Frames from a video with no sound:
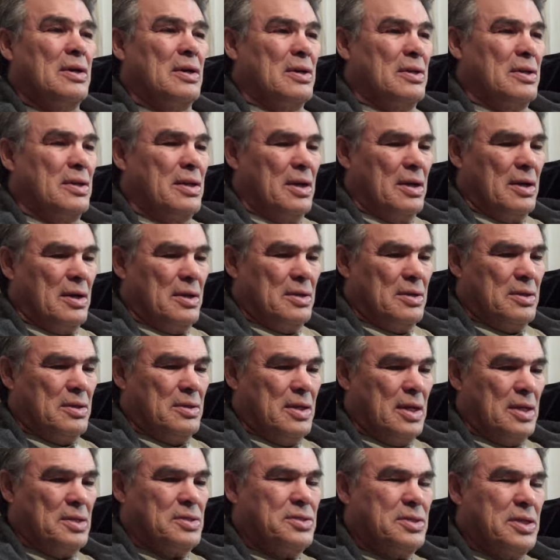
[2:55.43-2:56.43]
and
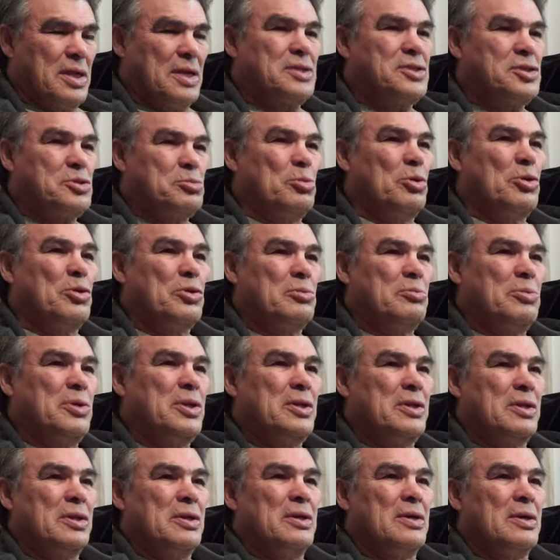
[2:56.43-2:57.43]
that's that smoked
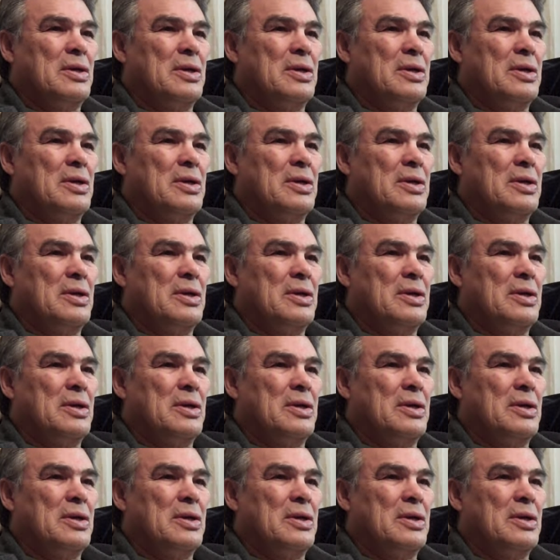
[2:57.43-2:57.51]
meat.